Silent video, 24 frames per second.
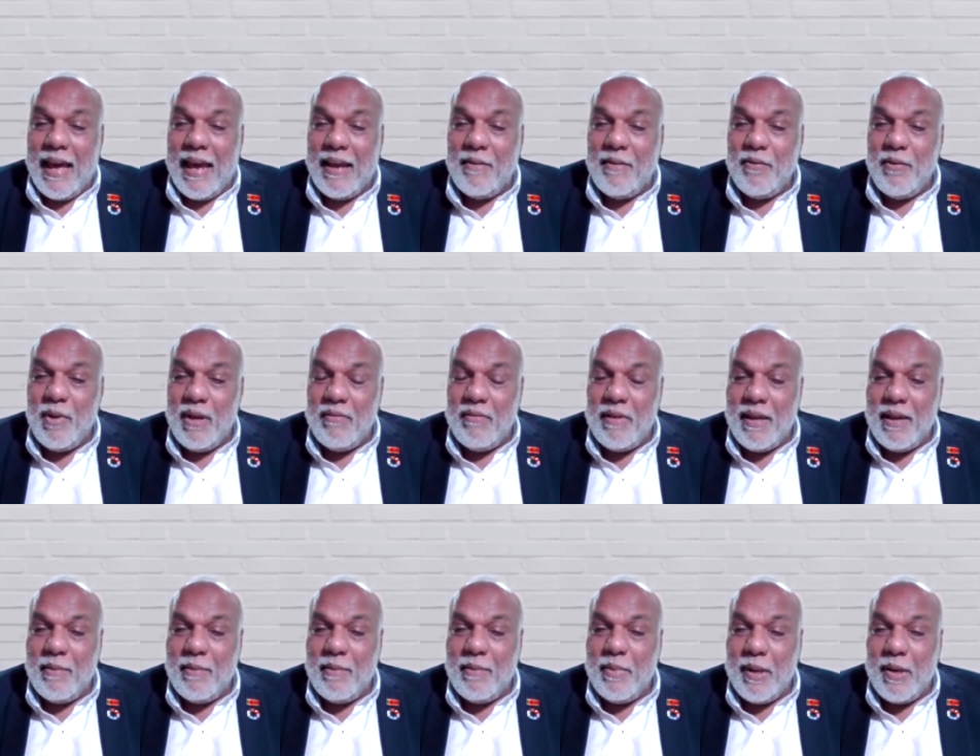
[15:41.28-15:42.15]
And we
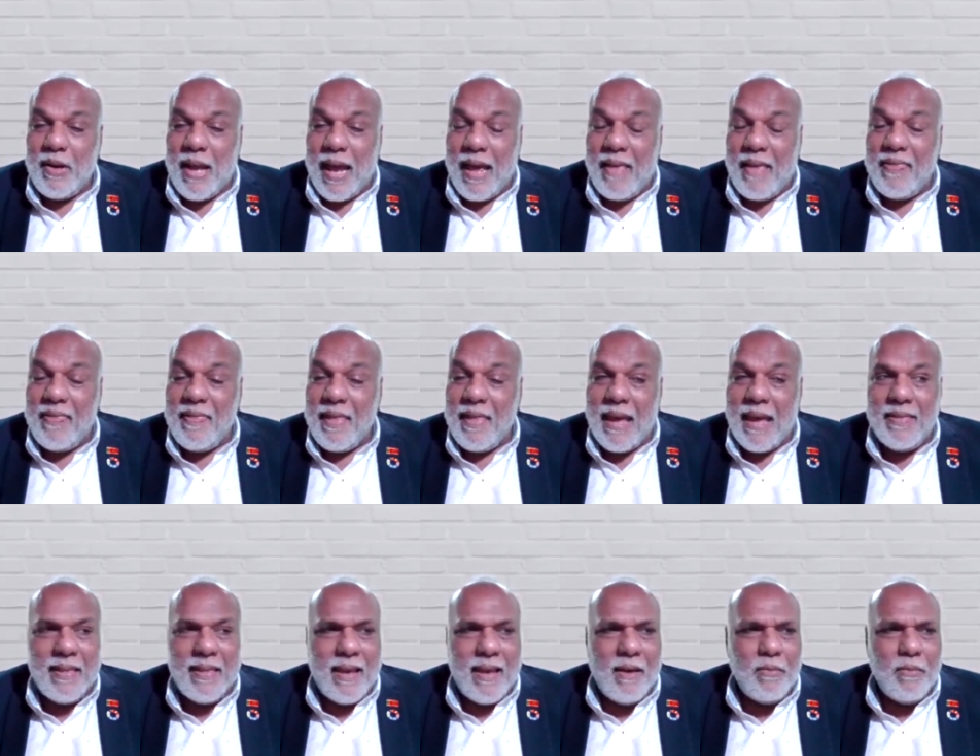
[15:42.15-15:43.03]
were able,
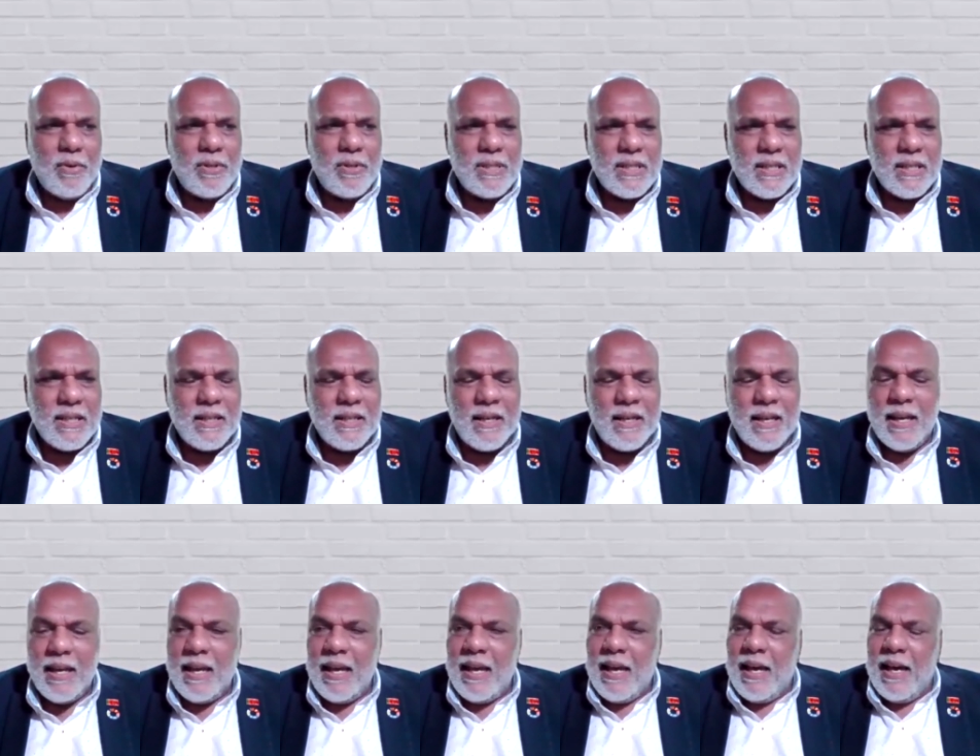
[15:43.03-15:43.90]
and there was a,
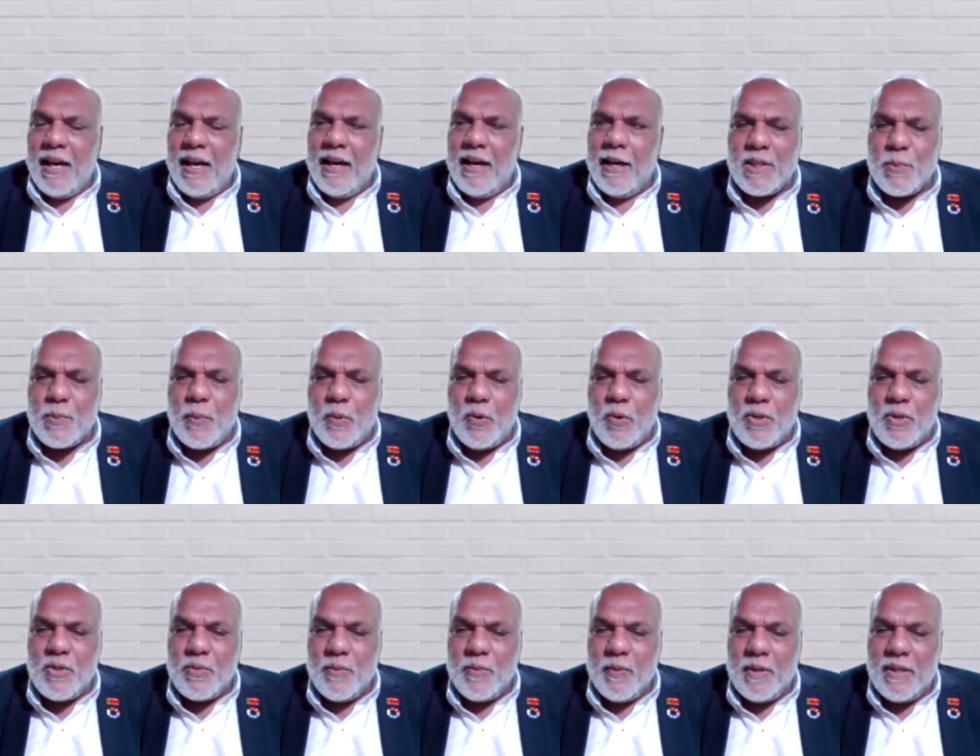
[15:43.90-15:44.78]

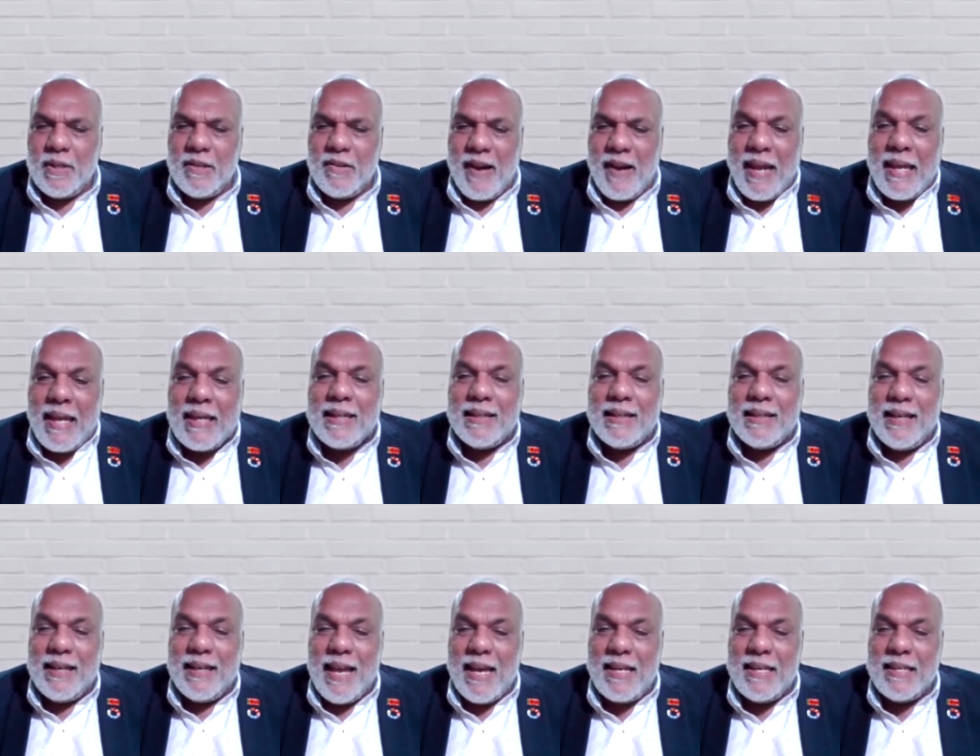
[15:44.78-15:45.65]
exports were
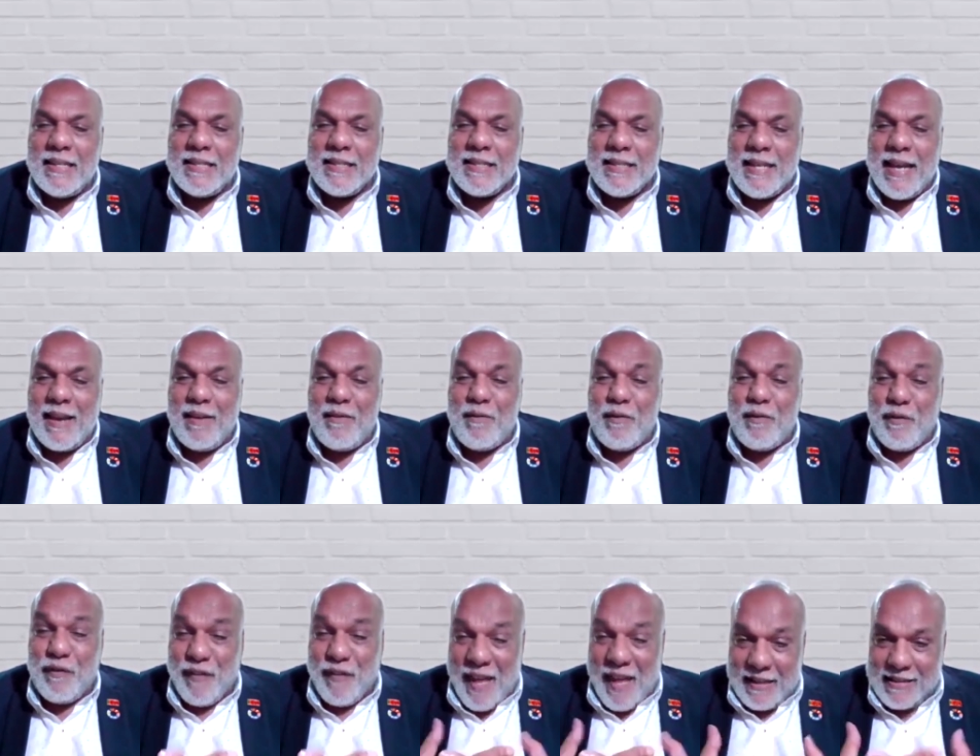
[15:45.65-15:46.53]
recognized and
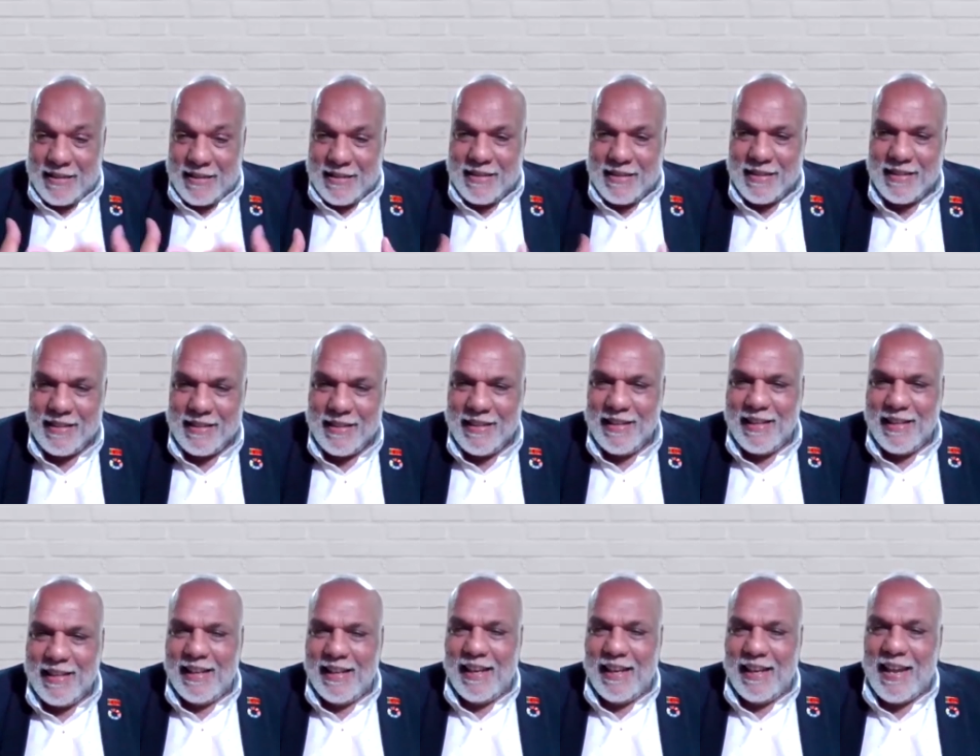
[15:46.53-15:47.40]
felt
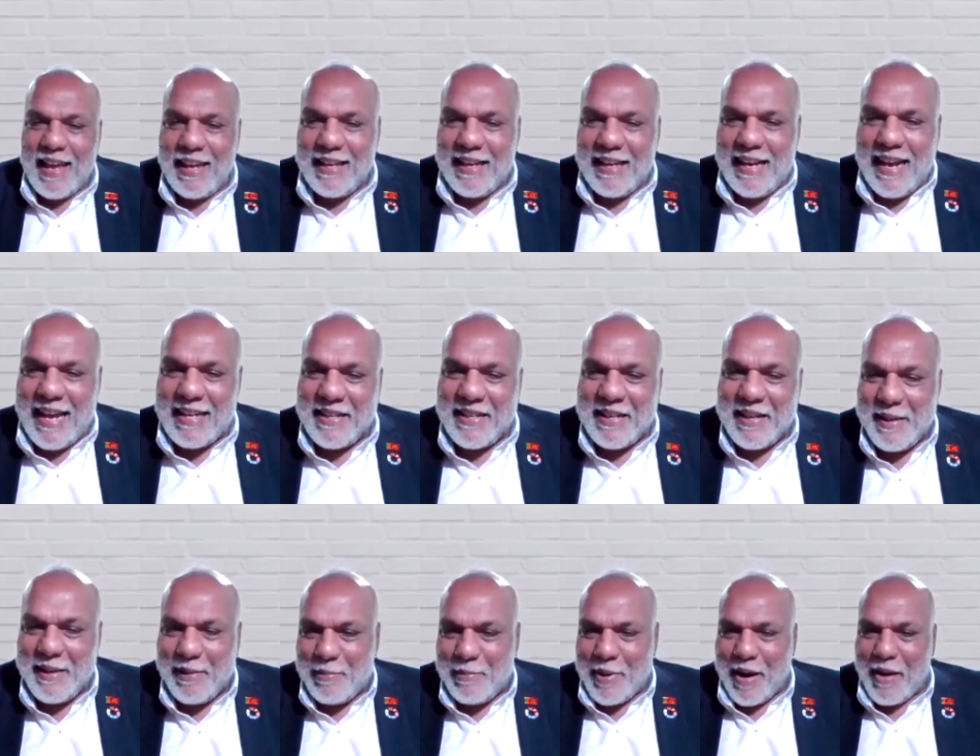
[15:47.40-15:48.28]
like a
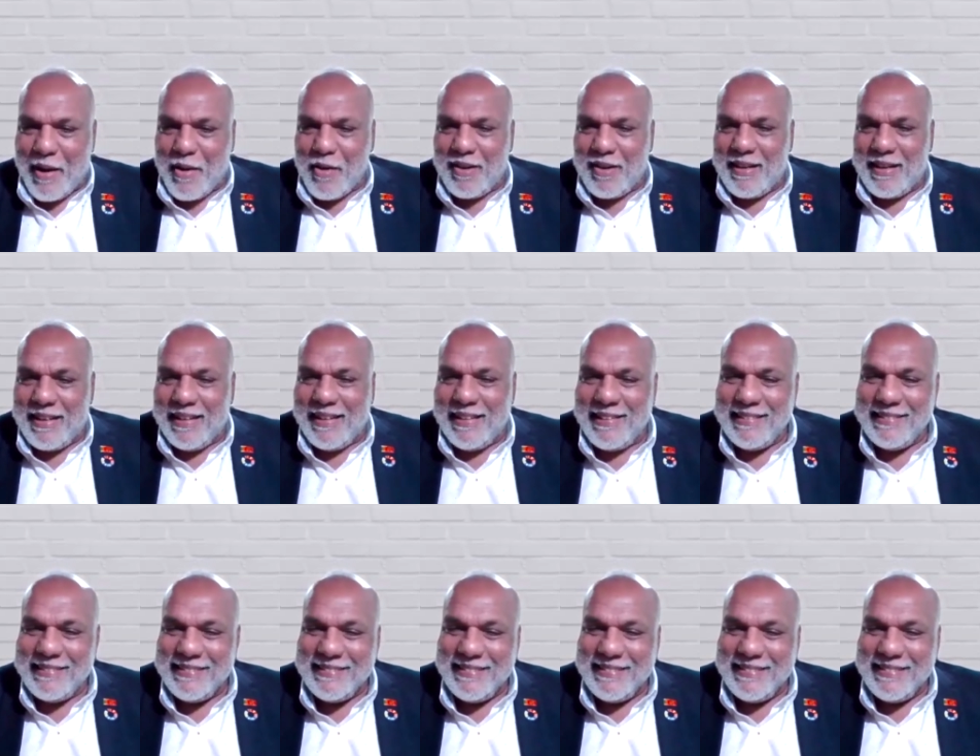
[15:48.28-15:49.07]
national priority.